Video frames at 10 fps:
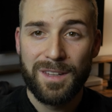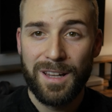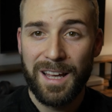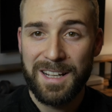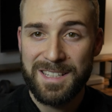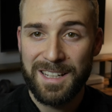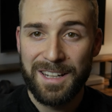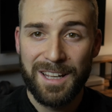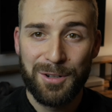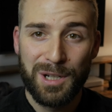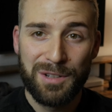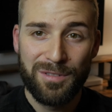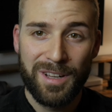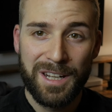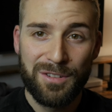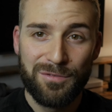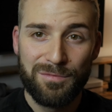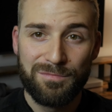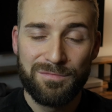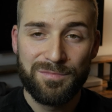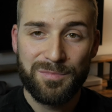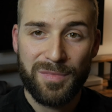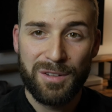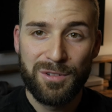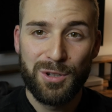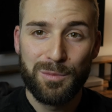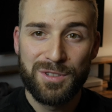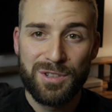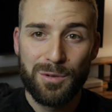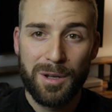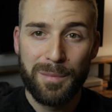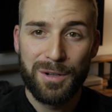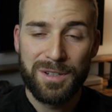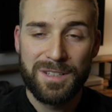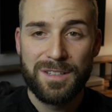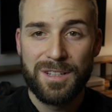Like I said, I don't have any video material about it,